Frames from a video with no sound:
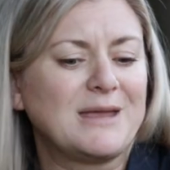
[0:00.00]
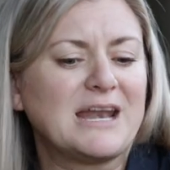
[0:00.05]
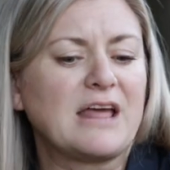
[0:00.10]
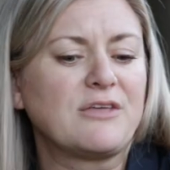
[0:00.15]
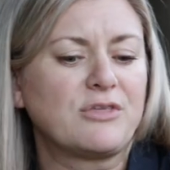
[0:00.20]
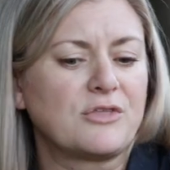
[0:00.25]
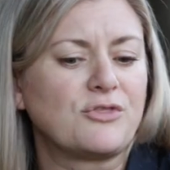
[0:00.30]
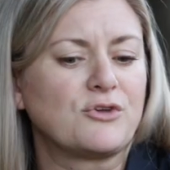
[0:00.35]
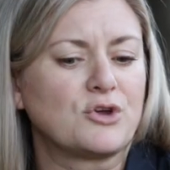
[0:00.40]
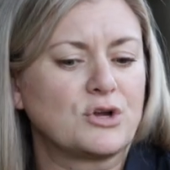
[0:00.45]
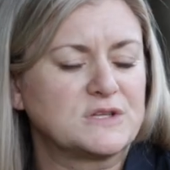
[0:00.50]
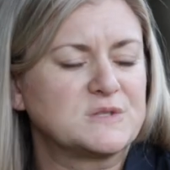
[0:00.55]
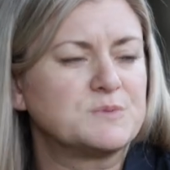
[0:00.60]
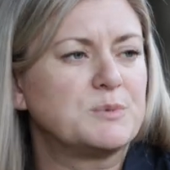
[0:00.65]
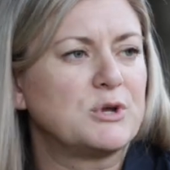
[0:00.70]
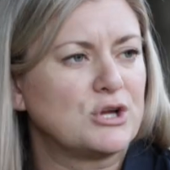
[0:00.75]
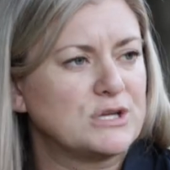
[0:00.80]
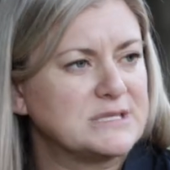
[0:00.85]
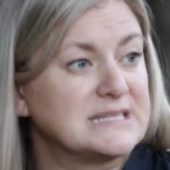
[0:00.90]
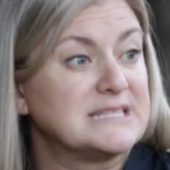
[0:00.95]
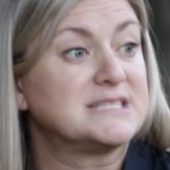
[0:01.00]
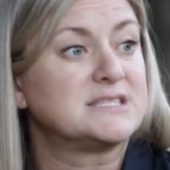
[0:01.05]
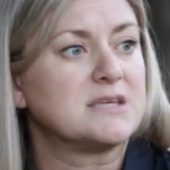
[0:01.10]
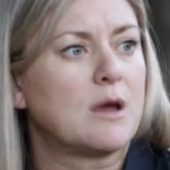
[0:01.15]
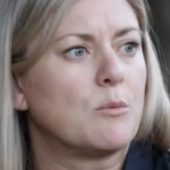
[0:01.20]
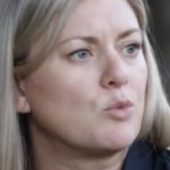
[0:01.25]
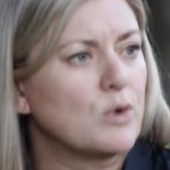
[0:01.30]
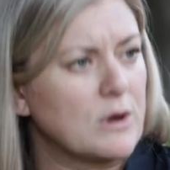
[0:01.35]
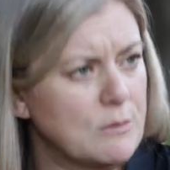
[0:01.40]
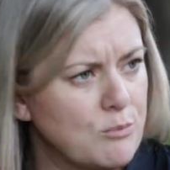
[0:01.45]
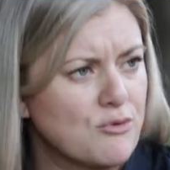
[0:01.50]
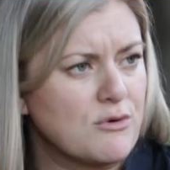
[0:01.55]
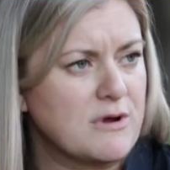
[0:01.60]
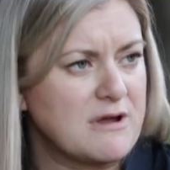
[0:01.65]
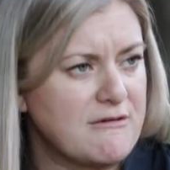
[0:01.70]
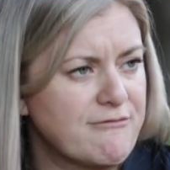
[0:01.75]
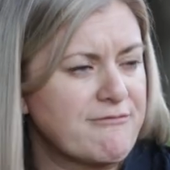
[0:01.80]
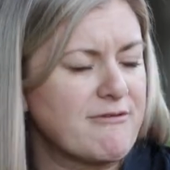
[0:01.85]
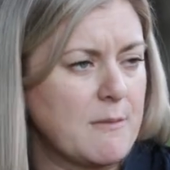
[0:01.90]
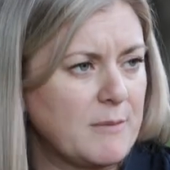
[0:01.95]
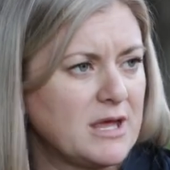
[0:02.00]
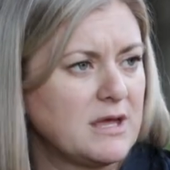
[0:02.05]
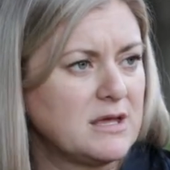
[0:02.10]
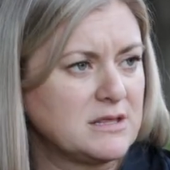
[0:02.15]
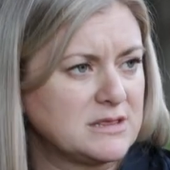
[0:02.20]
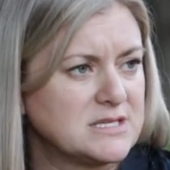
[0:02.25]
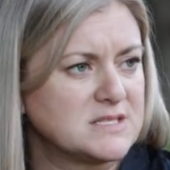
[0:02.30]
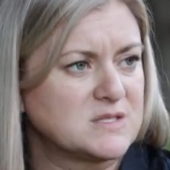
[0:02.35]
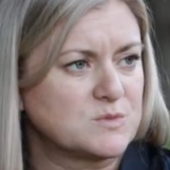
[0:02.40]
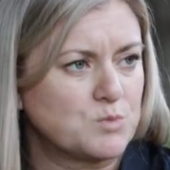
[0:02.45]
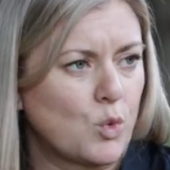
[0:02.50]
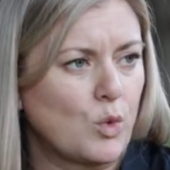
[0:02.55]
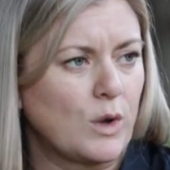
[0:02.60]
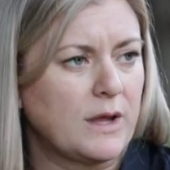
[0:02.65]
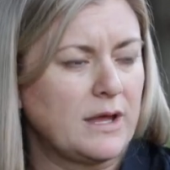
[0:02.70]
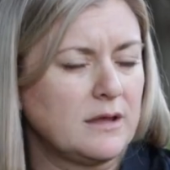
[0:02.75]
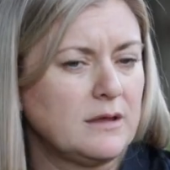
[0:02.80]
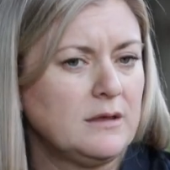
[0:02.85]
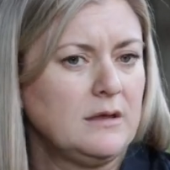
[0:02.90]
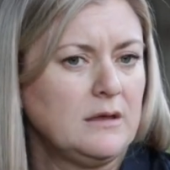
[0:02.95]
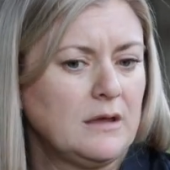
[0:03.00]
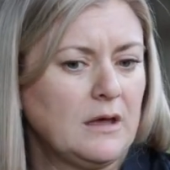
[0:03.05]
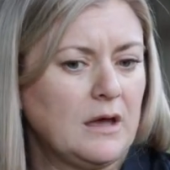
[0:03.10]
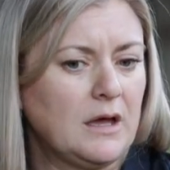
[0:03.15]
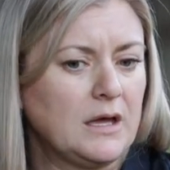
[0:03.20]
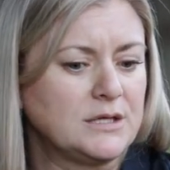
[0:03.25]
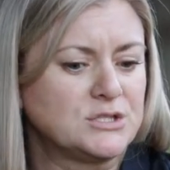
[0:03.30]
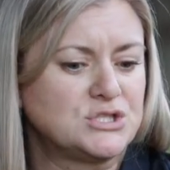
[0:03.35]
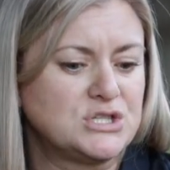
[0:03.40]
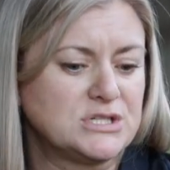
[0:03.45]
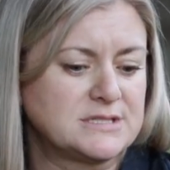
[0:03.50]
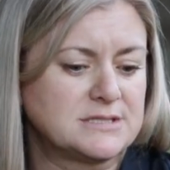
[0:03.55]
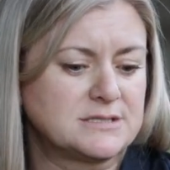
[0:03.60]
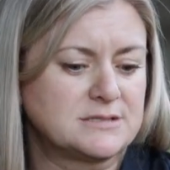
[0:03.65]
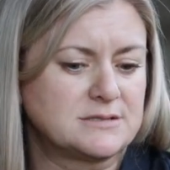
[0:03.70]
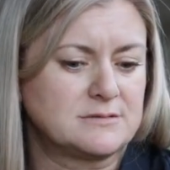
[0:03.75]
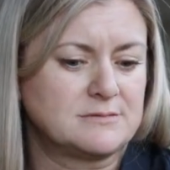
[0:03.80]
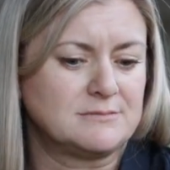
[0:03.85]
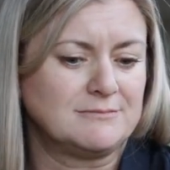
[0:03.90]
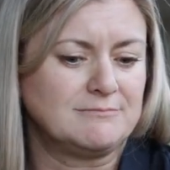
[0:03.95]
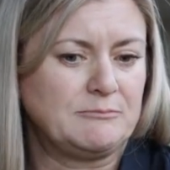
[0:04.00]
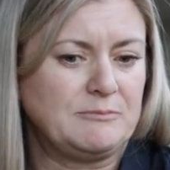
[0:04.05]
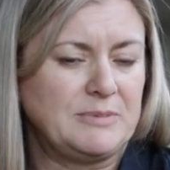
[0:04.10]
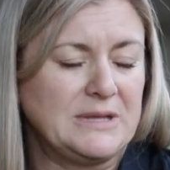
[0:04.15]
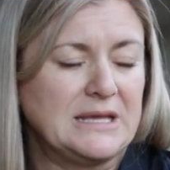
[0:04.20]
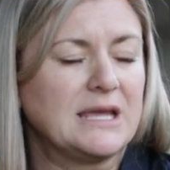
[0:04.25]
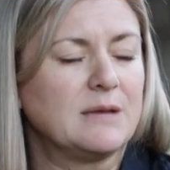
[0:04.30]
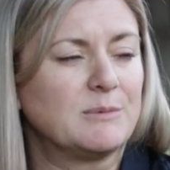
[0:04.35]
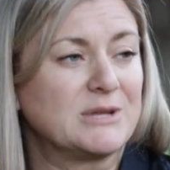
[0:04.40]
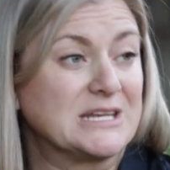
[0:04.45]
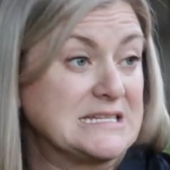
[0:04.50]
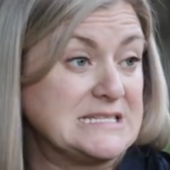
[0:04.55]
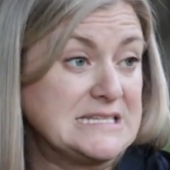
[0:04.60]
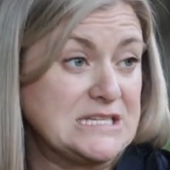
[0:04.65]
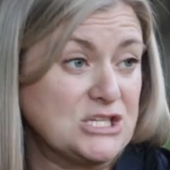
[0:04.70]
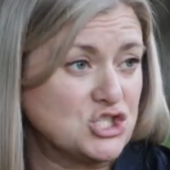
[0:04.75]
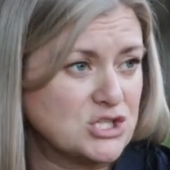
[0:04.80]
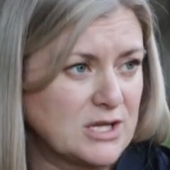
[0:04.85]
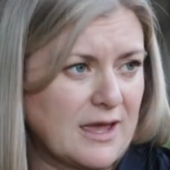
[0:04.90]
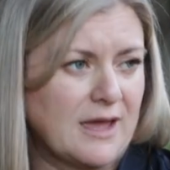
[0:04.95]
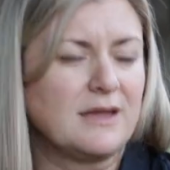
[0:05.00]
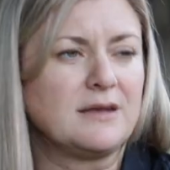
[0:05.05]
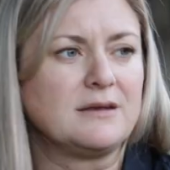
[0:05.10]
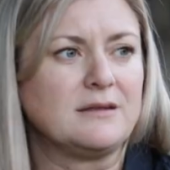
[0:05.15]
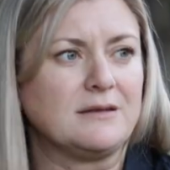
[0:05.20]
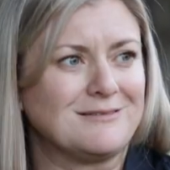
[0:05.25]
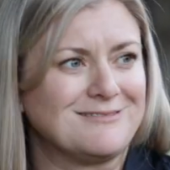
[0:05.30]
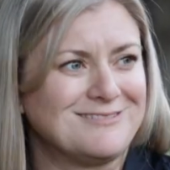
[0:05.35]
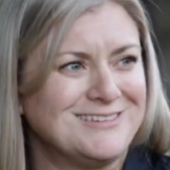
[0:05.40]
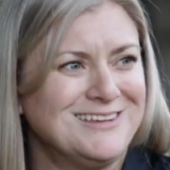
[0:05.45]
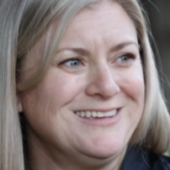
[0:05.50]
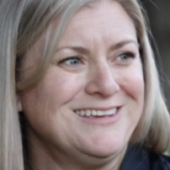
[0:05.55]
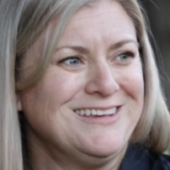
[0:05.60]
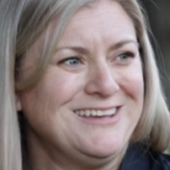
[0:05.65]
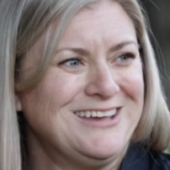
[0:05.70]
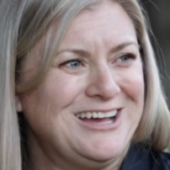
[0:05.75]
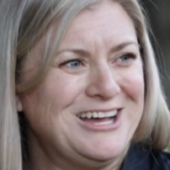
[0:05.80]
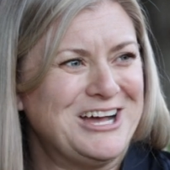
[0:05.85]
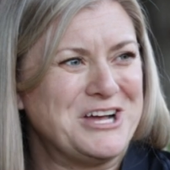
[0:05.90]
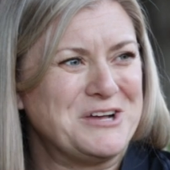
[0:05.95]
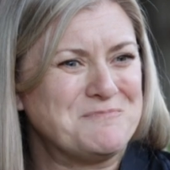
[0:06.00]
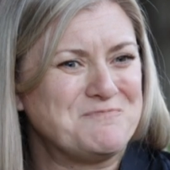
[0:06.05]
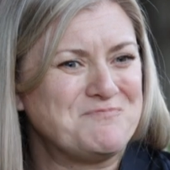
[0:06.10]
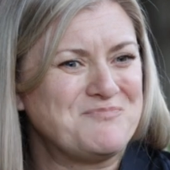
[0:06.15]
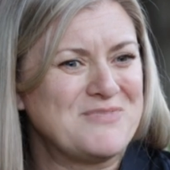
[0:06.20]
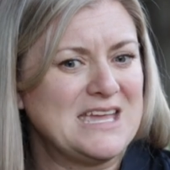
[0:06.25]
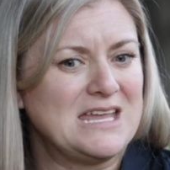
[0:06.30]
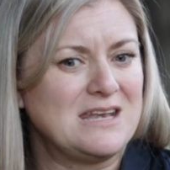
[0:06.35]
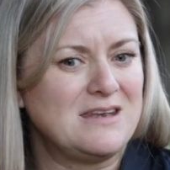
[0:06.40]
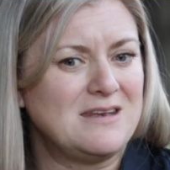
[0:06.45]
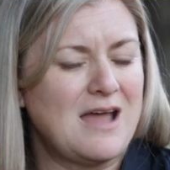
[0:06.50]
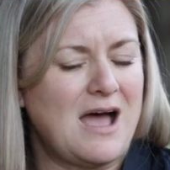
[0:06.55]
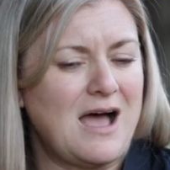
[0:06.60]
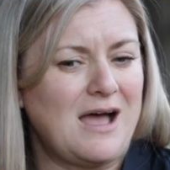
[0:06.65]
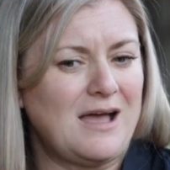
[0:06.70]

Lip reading: mean, I think they're experiencing some reprieve from it at this point, just being able to teach again and